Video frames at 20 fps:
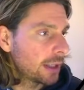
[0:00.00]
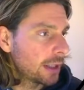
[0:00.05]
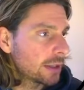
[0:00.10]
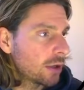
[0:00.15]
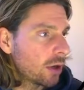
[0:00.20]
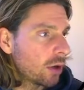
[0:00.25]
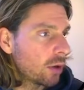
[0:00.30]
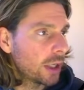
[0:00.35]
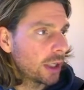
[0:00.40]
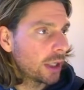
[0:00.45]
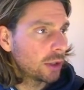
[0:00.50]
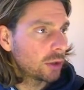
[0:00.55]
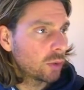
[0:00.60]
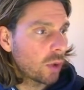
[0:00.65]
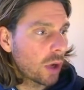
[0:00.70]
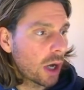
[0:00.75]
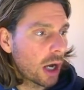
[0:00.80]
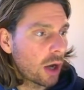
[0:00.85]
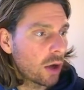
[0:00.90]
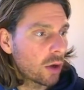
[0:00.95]
go into
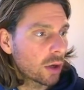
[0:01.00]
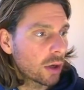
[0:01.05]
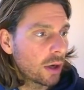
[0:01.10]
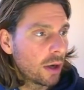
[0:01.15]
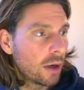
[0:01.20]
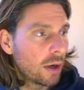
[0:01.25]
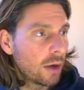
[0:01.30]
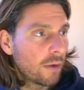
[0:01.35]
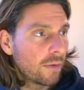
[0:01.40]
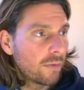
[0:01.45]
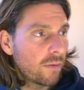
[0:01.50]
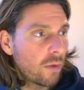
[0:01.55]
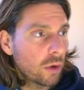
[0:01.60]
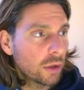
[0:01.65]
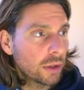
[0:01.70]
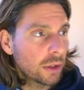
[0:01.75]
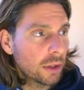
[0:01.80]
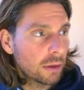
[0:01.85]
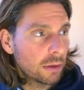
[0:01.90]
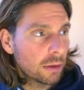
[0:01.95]
our
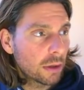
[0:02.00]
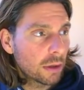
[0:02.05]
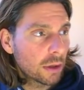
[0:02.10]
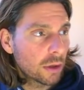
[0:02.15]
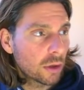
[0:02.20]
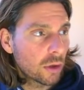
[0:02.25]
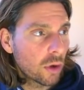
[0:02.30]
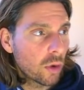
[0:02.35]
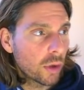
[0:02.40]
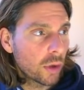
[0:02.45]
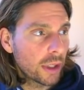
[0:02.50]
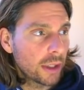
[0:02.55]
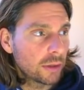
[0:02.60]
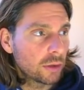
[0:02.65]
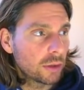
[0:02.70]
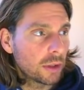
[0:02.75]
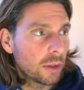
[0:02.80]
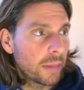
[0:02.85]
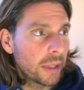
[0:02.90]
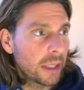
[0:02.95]
folder, go into
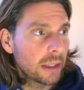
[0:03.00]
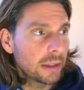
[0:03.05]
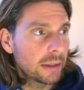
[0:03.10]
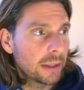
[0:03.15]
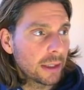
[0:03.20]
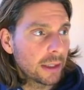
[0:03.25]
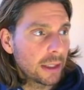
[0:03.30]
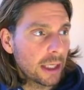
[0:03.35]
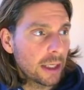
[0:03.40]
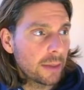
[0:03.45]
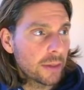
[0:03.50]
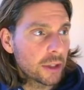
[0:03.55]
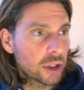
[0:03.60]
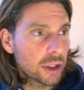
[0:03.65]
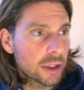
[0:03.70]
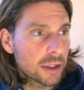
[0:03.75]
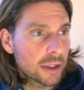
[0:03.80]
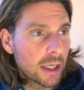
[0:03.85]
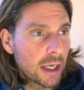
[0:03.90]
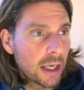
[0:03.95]
the build
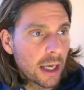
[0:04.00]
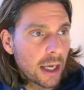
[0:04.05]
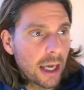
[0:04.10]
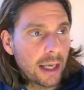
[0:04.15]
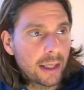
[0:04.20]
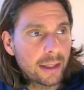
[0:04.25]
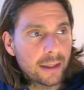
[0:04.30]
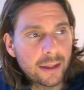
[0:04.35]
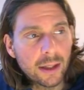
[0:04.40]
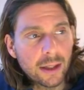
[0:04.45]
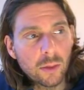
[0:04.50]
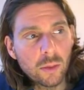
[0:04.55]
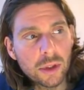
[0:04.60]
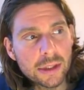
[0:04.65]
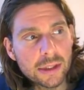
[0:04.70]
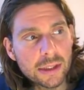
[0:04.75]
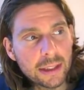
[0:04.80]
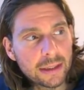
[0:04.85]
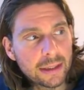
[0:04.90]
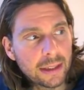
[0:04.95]
images, and here we
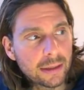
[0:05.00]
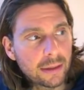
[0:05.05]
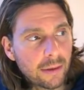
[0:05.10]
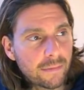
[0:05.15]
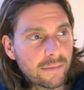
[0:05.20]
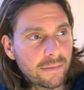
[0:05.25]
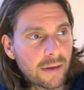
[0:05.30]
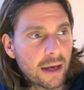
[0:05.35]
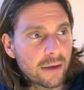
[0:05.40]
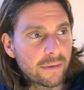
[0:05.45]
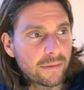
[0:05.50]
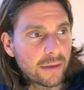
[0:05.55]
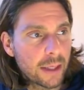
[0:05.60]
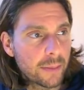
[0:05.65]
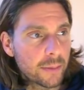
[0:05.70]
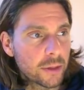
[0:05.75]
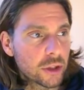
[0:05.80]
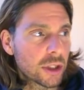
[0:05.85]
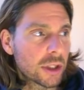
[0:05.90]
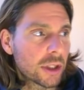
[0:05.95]
see that 5
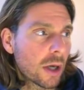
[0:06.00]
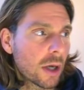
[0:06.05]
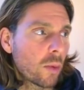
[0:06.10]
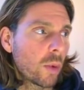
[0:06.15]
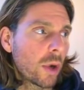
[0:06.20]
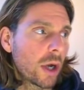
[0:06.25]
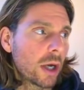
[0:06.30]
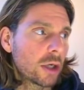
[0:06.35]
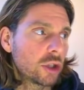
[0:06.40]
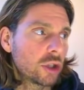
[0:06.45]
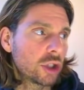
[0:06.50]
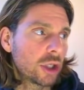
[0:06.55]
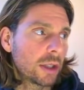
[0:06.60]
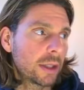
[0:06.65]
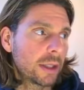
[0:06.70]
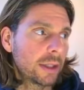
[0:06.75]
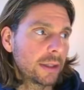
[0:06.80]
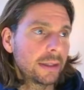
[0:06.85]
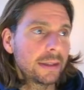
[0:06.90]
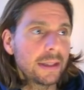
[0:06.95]
images were
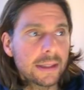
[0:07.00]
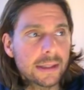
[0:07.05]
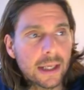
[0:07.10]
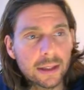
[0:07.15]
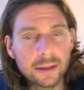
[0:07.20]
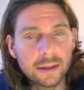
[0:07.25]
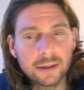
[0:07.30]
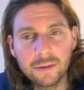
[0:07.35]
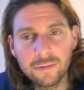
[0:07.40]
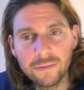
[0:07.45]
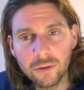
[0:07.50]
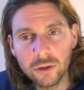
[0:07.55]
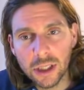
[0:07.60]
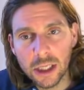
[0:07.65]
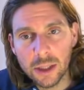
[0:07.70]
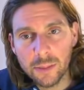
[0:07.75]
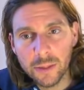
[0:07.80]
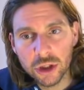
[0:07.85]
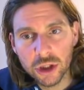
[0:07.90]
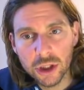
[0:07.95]
generated. These are default
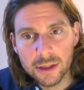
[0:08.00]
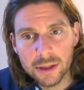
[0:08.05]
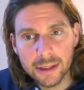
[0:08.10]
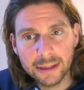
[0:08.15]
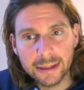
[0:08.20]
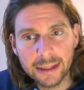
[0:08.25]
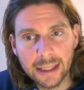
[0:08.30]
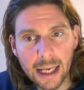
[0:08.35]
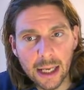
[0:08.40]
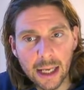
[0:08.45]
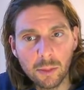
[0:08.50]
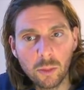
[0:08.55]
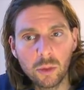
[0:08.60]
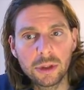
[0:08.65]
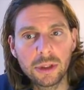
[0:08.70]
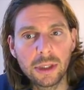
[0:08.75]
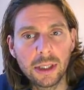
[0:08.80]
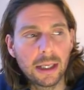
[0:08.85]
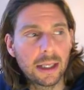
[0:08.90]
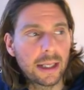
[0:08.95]
images that came with
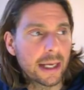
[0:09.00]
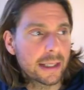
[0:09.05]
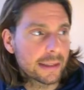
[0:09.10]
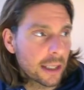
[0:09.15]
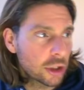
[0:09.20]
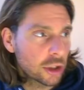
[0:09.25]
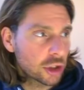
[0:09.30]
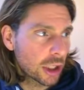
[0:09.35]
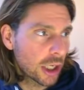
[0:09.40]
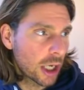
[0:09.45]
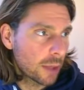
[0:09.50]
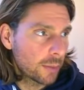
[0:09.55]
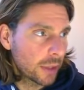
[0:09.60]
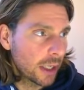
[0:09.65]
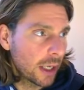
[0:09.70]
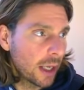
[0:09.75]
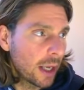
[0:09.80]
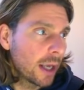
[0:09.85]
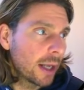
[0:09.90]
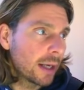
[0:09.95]
the extension library.
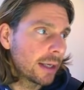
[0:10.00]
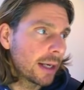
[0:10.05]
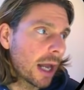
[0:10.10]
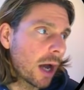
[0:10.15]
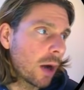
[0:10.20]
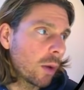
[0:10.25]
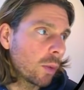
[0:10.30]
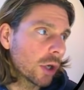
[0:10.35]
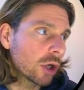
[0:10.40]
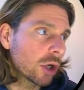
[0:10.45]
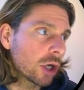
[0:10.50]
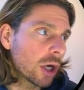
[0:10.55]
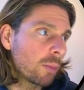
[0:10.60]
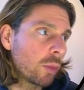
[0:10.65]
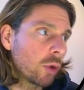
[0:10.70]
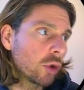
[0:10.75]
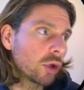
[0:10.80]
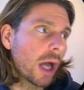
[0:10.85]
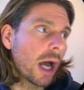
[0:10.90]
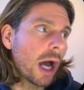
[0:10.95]
Now we're going to
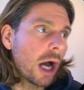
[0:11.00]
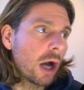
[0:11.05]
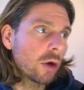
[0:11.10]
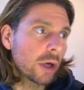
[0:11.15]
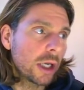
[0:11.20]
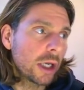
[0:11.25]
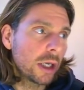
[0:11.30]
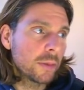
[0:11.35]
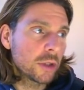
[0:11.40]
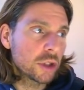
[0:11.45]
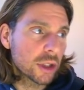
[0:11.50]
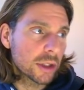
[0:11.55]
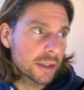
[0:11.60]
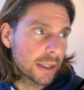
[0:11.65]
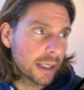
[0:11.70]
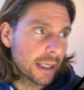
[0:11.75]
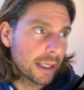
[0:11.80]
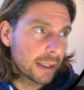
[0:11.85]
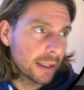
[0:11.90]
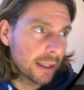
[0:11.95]
put our images
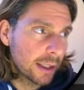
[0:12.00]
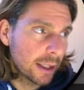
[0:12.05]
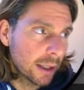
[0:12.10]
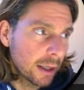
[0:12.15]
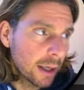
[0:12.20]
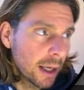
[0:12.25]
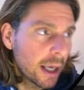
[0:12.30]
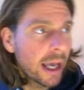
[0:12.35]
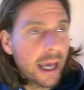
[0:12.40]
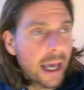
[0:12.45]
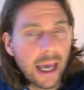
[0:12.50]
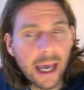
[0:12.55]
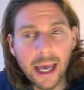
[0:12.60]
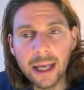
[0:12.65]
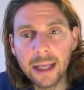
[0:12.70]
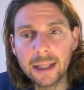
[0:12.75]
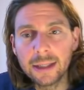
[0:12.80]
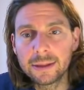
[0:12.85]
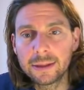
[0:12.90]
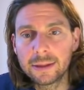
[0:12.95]
in here
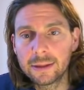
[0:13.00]
and